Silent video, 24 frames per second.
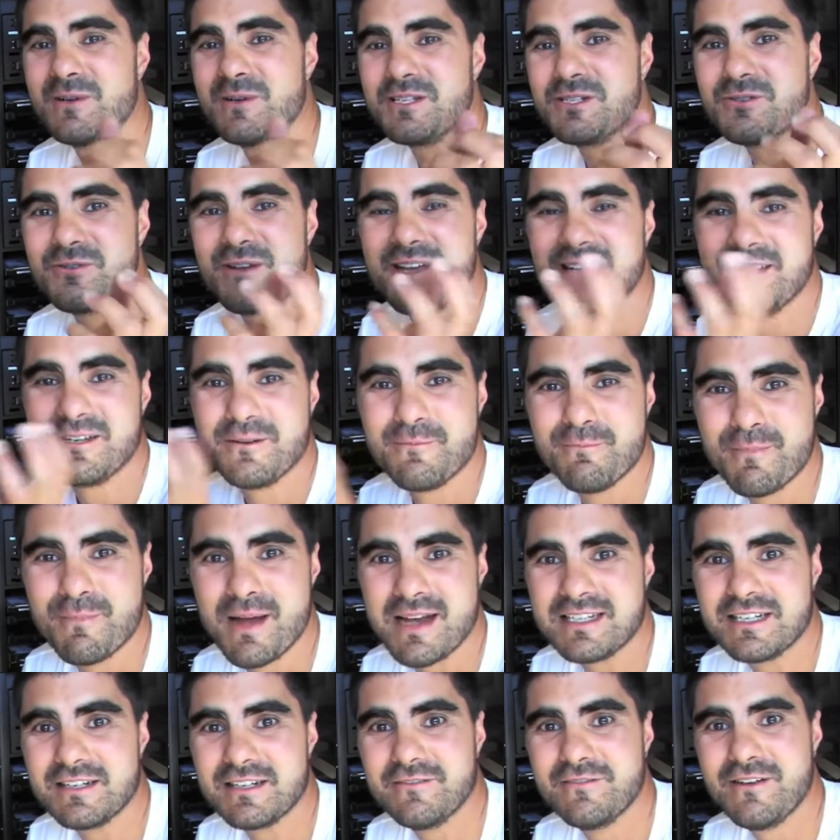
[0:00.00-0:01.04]
once you add your
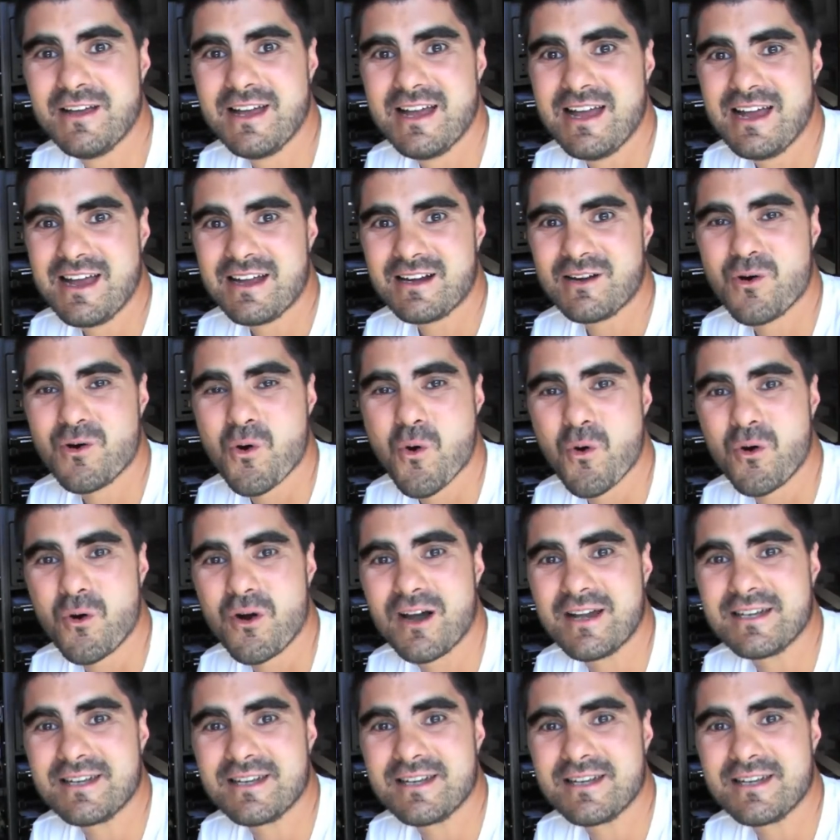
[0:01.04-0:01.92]
massive Core